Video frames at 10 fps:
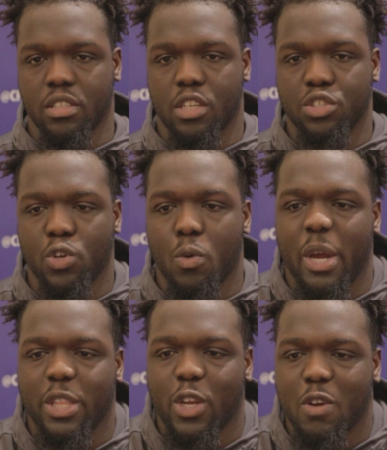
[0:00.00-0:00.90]
control
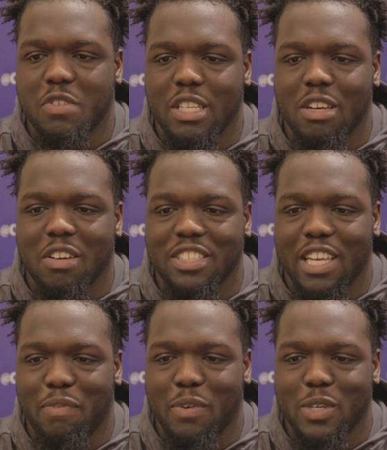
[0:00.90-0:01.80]
my nerves, you know, because
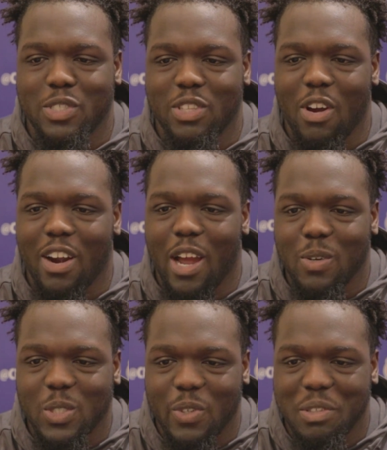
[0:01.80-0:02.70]
that first start I
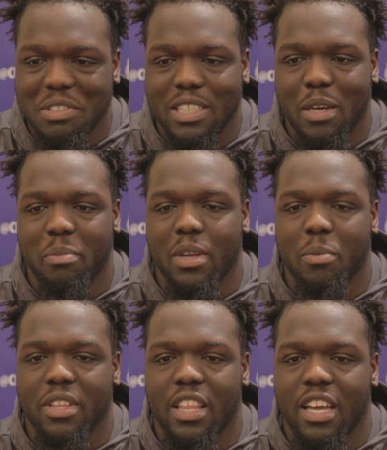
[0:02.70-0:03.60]
was real jumpy,
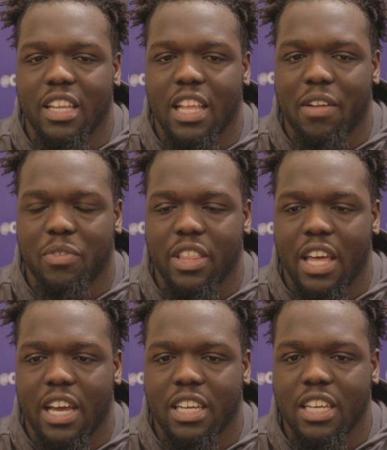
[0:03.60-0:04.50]
but then after
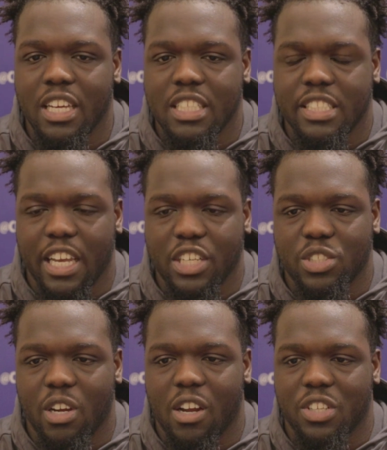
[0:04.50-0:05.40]
that second
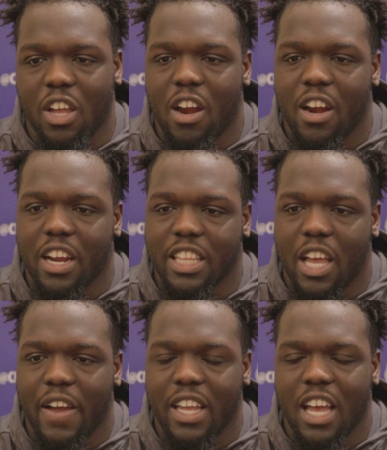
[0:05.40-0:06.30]
start I was like, all right,
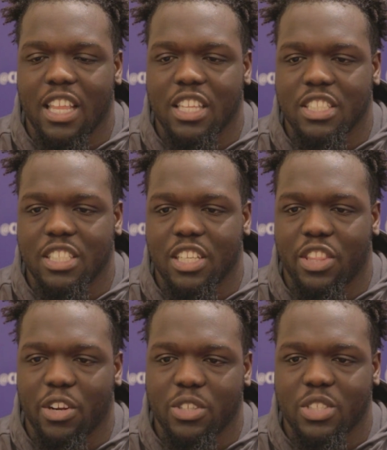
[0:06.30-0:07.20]
now I got this, and the
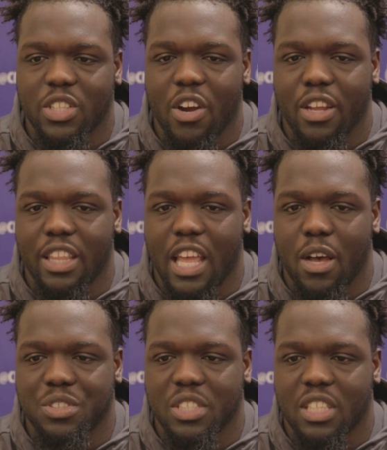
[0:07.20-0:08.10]
third start, and
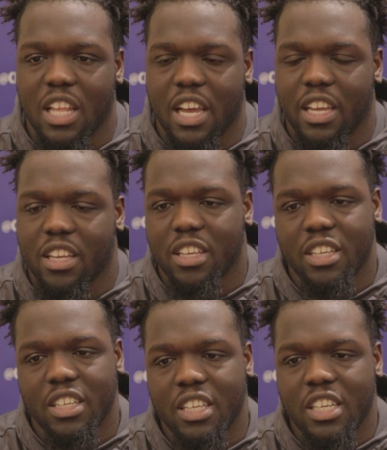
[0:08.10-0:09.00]
now it's just like,
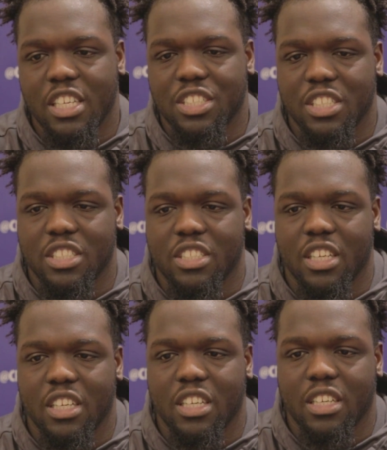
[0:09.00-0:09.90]
it's just
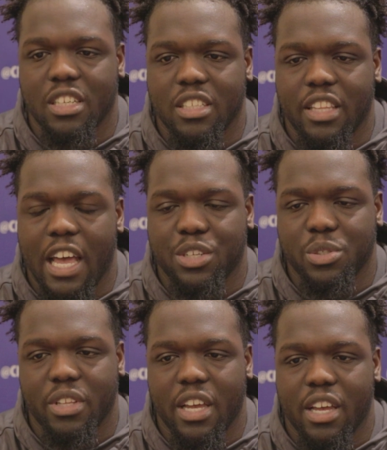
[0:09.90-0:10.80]

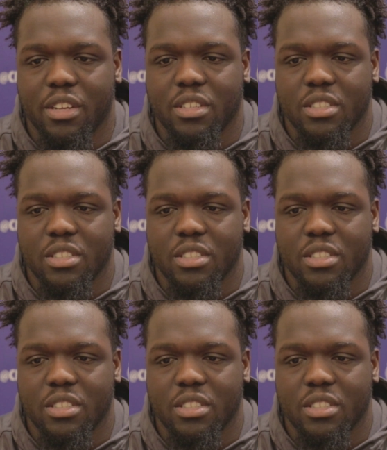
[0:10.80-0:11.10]
natural now.